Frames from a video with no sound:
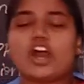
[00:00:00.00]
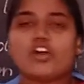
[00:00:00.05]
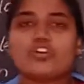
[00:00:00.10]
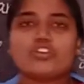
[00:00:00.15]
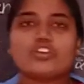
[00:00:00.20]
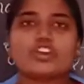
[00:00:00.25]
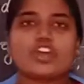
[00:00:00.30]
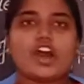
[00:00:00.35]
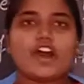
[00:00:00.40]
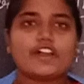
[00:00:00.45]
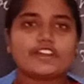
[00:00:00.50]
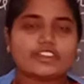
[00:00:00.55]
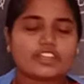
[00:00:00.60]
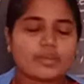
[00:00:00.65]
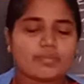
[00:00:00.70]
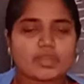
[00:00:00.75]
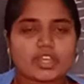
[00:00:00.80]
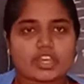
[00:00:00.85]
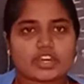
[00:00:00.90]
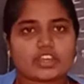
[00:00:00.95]
Our North
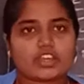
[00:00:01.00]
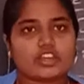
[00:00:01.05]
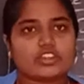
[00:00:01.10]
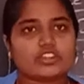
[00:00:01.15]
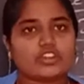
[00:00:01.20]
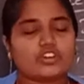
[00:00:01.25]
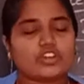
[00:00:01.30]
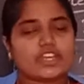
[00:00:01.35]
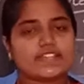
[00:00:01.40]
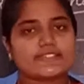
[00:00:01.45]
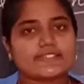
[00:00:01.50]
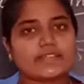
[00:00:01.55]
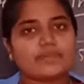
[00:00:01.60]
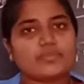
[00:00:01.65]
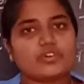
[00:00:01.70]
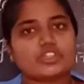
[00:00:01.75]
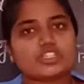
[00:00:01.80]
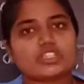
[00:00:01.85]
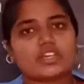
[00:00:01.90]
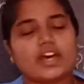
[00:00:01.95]
America. The
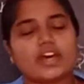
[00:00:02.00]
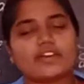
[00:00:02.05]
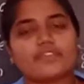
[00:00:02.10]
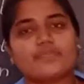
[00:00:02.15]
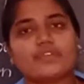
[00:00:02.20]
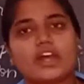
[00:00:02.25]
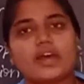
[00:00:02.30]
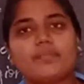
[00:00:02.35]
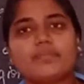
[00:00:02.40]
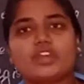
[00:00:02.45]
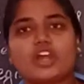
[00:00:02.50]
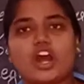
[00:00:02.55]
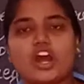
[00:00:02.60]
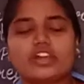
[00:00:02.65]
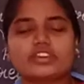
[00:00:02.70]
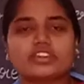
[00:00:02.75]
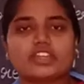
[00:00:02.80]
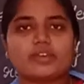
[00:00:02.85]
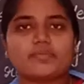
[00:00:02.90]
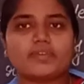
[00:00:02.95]
Eskimos are from
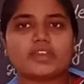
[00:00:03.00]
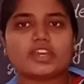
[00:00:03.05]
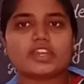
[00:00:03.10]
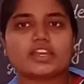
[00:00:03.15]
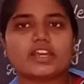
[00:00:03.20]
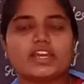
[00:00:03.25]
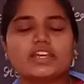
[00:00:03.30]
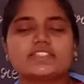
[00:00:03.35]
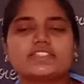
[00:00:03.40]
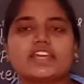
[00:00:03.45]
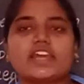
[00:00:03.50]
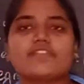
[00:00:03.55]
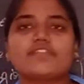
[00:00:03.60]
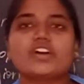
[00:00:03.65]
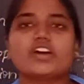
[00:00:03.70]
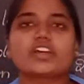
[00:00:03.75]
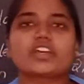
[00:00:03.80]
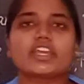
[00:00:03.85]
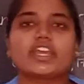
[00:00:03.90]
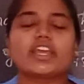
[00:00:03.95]
North America. They
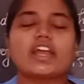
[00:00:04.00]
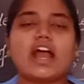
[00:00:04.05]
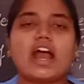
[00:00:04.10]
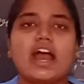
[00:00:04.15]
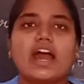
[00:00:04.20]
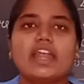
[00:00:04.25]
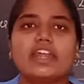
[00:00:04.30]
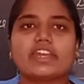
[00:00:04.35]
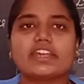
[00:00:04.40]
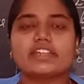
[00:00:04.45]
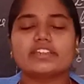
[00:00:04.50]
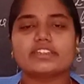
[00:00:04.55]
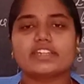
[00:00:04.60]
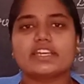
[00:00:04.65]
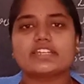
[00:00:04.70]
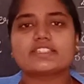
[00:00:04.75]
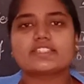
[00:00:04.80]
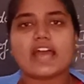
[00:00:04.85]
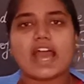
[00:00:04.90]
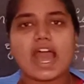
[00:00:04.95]
are working hard in
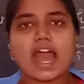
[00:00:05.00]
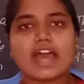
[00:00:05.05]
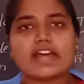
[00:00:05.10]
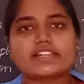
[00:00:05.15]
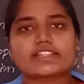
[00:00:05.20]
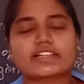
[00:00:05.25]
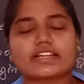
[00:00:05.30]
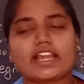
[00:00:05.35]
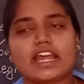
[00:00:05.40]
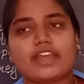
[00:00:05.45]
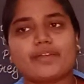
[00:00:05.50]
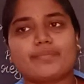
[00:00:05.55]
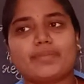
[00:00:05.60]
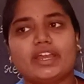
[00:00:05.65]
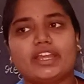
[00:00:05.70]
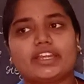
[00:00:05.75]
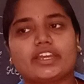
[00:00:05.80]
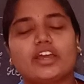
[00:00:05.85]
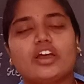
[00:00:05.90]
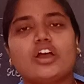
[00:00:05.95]
this harsh
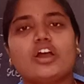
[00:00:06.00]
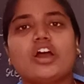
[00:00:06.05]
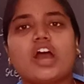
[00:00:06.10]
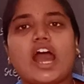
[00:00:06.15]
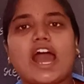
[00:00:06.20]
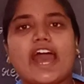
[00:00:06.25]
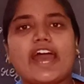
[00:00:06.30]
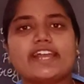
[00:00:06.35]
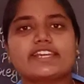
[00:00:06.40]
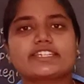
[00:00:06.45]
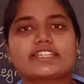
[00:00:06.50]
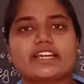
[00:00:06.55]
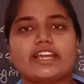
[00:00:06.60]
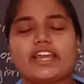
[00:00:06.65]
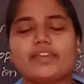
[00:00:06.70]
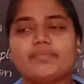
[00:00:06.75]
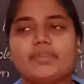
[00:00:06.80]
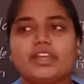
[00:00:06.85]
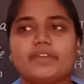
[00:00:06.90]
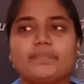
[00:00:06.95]
climate. Harsh
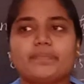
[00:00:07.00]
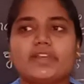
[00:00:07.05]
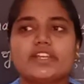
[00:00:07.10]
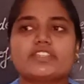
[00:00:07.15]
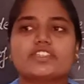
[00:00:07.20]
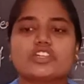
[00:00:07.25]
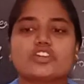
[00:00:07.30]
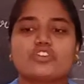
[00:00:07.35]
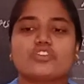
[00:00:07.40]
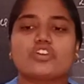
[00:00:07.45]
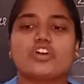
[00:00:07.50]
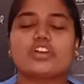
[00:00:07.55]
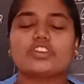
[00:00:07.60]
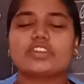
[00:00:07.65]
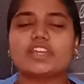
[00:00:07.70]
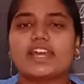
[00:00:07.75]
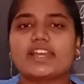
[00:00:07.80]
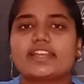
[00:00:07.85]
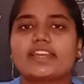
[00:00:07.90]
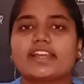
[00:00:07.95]
climate means
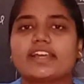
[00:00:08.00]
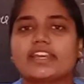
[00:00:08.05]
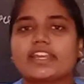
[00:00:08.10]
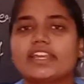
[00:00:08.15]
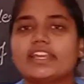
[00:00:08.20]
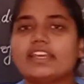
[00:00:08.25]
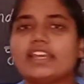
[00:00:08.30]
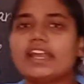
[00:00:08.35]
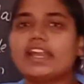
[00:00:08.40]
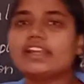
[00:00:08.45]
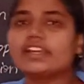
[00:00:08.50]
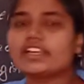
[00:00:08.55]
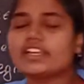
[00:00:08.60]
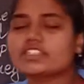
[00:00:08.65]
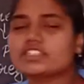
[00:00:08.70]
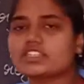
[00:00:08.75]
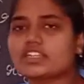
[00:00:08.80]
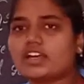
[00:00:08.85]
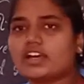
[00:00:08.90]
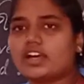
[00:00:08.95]
that Greenland
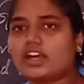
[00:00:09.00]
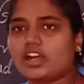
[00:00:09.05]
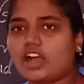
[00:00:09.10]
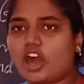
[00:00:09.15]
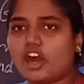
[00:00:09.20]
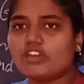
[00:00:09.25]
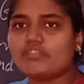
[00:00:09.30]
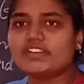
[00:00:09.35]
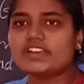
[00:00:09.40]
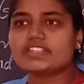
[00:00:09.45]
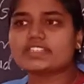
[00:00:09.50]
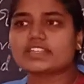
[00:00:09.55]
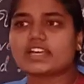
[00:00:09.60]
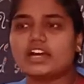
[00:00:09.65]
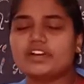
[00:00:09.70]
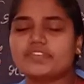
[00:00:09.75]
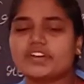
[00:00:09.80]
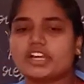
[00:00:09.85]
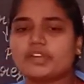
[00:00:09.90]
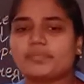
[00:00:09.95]
is always
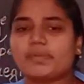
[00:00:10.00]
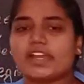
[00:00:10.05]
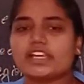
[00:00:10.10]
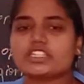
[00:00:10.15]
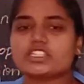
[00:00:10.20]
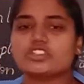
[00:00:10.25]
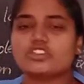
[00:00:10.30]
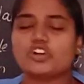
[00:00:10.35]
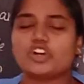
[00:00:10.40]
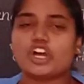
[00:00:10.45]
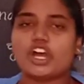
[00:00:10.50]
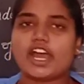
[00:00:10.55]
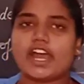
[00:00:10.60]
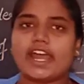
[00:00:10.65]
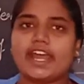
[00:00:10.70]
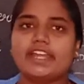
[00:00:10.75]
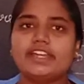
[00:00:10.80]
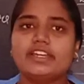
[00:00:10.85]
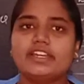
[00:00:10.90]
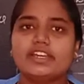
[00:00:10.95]
covered by snow
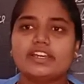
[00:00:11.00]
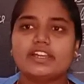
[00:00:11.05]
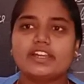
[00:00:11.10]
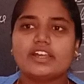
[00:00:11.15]
and